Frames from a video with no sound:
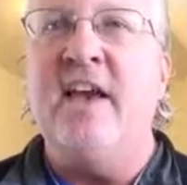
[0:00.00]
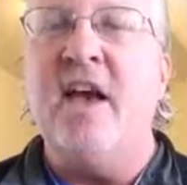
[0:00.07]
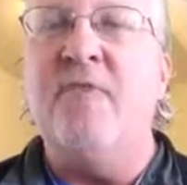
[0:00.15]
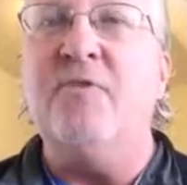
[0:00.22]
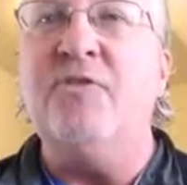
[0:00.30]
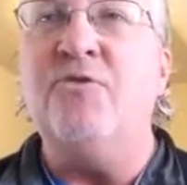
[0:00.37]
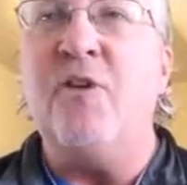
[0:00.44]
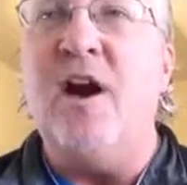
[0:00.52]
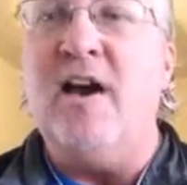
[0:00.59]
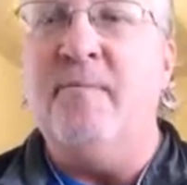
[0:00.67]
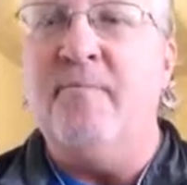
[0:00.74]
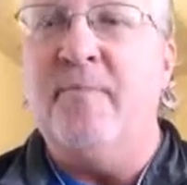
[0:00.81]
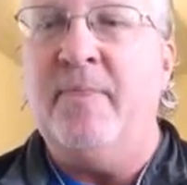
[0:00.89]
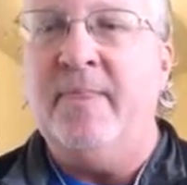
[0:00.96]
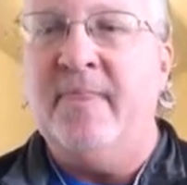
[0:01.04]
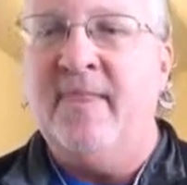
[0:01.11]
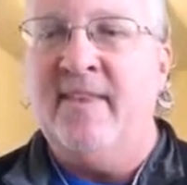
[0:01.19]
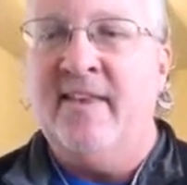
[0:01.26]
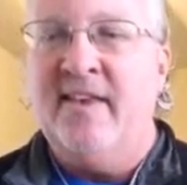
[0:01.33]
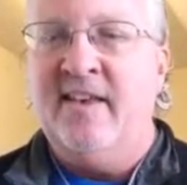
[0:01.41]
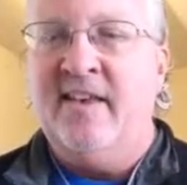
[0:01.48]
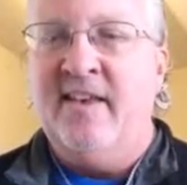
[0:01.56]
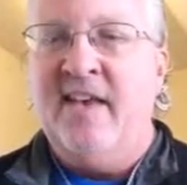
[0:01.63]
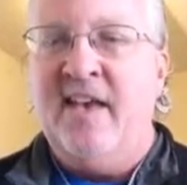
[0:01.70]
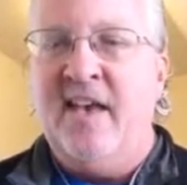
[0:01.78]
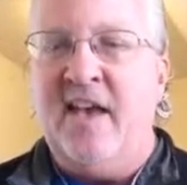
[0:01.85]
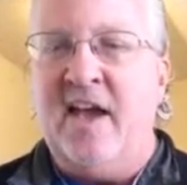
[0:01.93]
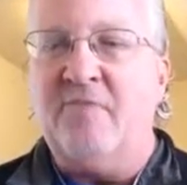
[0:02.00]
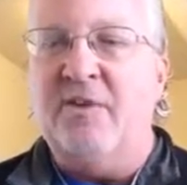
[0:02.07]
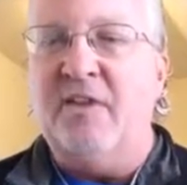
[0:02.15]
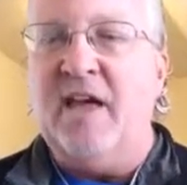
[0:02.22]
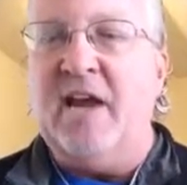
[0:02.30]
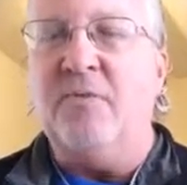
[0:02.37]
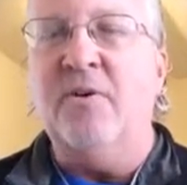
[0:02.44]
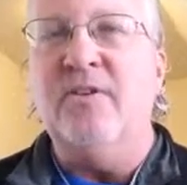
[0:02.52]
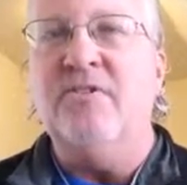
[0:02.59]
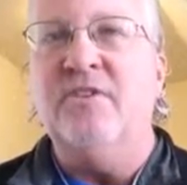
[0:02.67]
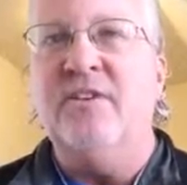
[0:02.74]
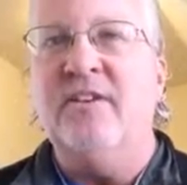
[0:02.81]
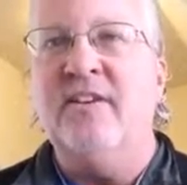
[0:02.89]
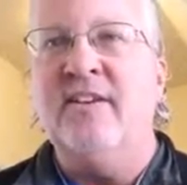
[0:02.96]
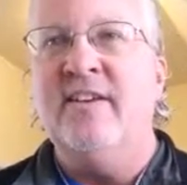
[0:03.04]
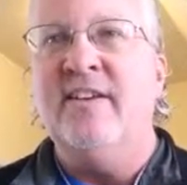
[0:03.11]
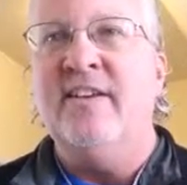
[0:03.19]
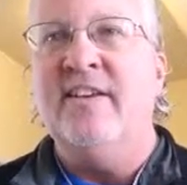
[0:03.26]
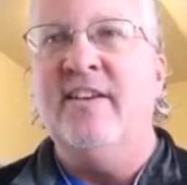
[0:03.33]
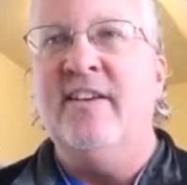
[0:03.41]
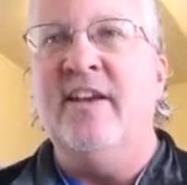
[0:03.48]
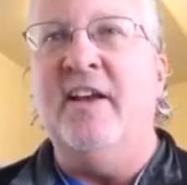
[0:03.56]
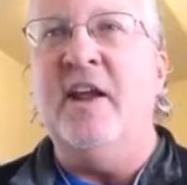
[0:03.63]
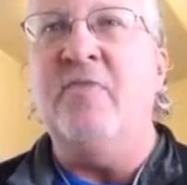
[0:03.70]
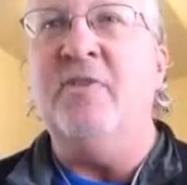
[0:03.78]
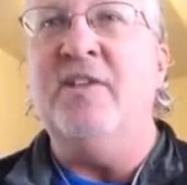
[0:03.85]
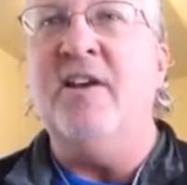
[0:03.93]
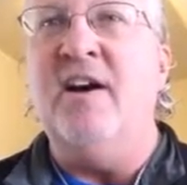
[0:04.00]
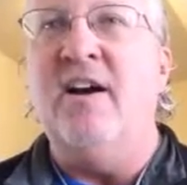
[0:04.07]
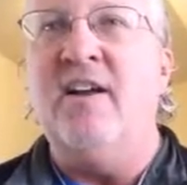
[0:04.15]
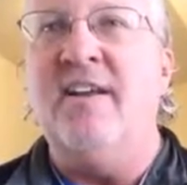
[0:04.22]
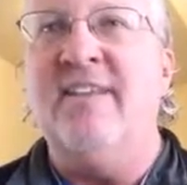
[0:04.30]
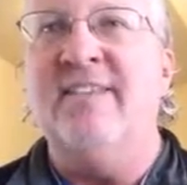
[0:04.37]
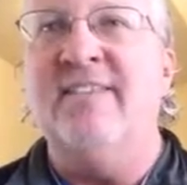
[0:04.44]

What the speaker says: every tribe, every language, and every tongue.